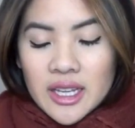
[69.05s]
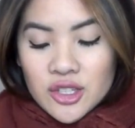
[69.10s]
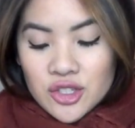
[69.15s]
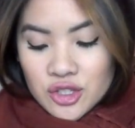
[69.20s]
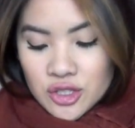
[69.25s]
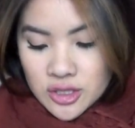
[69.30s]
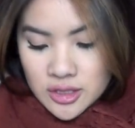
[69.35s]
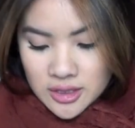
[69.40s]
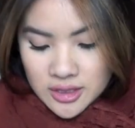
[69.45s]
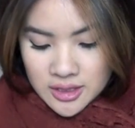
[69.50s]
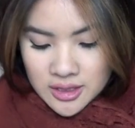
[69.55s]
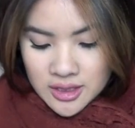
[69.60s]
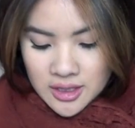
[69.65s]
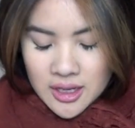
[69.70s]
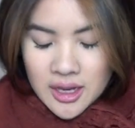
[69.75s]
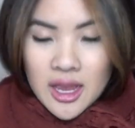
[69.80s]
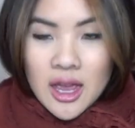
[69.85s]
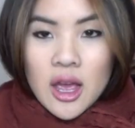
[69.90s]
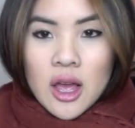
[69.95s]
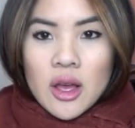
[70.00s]
It's just
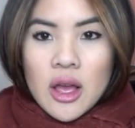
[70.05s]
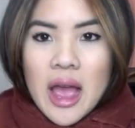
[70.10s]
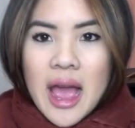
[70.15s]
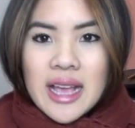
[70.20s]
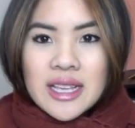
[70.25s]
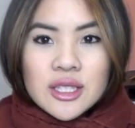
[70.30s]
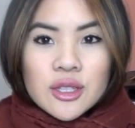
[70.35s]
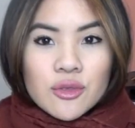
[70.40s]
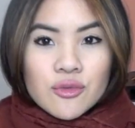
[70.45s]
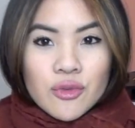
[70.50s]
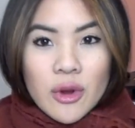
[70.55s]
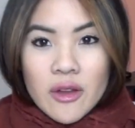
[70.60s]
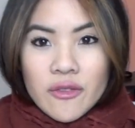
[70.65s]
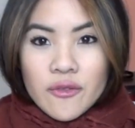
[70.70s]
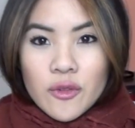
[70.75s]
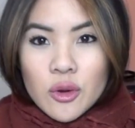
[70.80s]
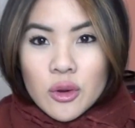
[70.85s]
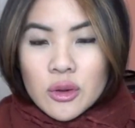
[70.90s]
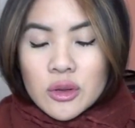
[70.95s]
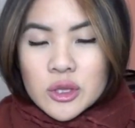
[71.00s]
has the
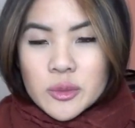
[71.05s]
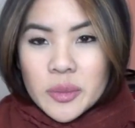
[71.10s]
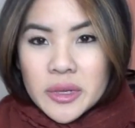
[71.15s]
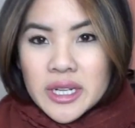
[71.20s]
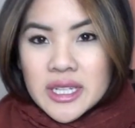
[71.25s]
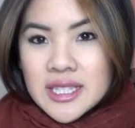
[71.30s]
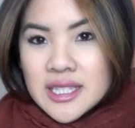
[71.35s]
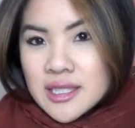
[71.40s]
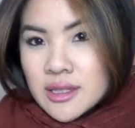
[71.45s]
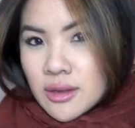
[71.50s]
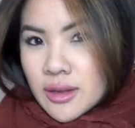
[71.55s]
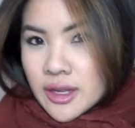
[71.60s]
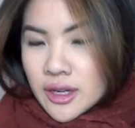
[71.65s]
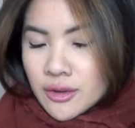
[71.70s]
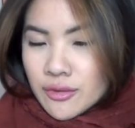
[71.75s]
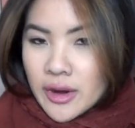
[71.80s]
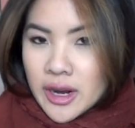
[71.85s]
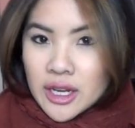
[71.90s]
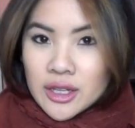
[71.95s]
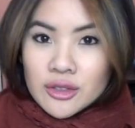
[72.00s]
ruffles, but it's still like
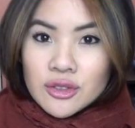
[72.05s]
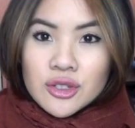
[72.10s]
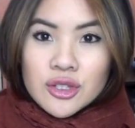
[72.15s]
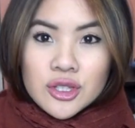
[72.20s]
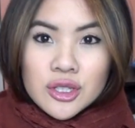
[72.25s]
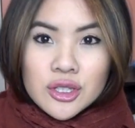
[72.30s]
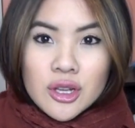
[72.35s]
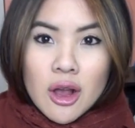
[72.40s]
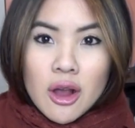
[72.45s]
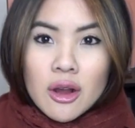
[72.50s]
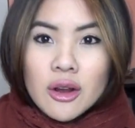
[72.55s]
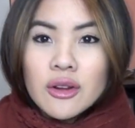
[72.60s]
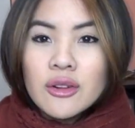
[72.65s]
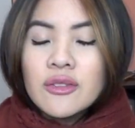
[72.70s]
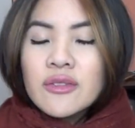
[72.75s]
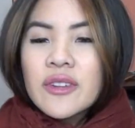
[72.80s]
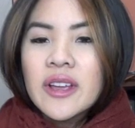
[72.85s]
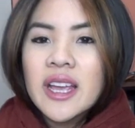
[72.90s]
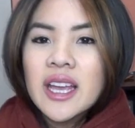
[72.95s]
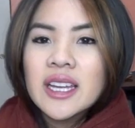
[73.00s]
a regular
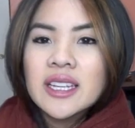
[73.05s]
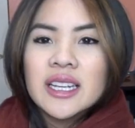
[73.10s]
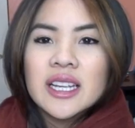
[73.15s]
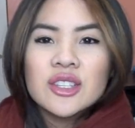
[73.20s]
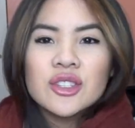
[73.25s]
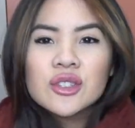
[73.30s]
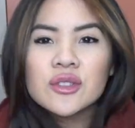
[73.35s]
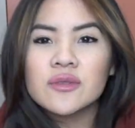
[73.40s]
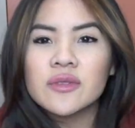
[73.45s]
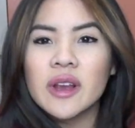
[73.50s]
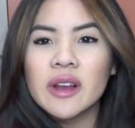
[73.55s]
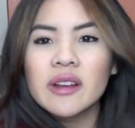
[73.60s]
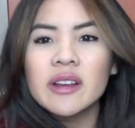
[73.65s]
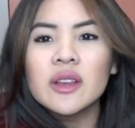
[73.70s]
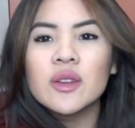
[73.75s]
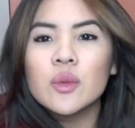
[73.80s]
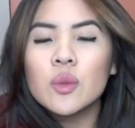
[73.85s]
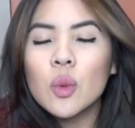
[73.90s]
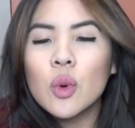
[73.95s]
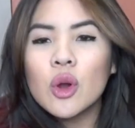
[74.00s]
scarf, and it's just
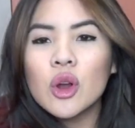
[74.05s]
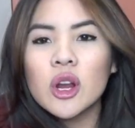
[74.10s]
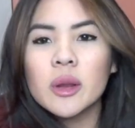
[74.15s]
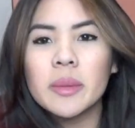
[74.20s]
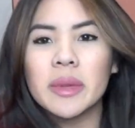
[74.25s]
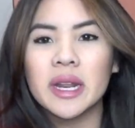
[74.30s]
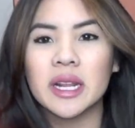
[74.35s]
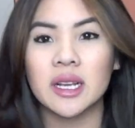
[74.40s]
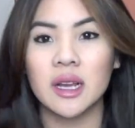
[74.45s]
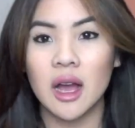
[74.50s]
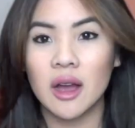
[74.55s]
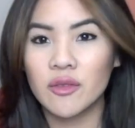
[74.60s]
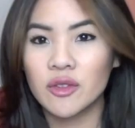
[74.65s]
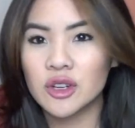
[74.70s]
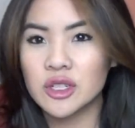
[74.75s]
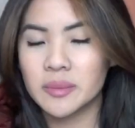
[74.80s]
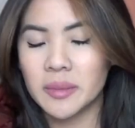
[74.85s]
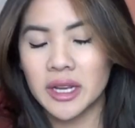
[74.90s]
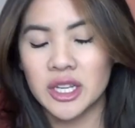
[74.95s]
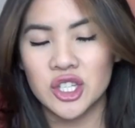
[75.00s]
very warm, and it
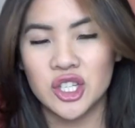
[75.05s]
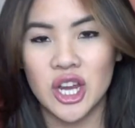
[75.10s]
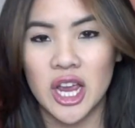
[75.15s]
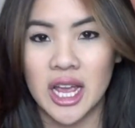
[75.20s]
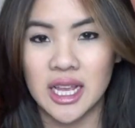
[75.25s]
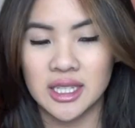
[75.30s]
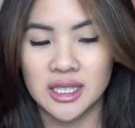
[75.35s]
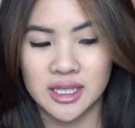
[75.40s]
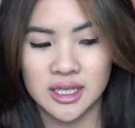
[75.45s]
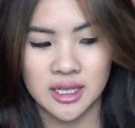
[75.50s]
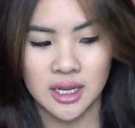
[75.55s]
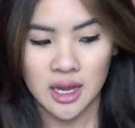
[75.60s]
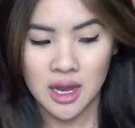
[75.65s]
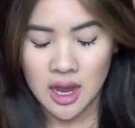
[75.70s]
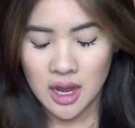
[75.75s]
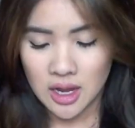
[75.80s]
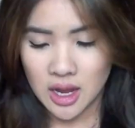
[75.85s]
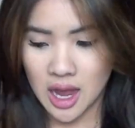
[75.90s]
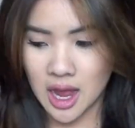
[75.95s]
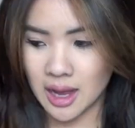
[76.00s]
covers my chest
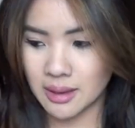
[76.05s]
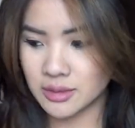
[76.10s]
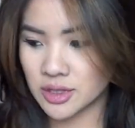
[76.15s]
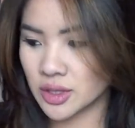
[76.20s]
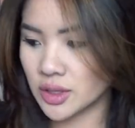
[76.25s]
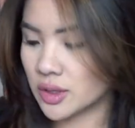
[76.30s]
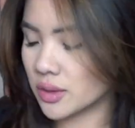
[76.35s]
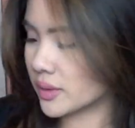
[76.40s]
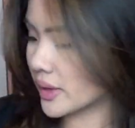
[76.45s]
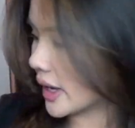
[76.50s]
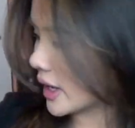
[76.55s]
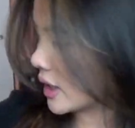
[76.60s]
so I don't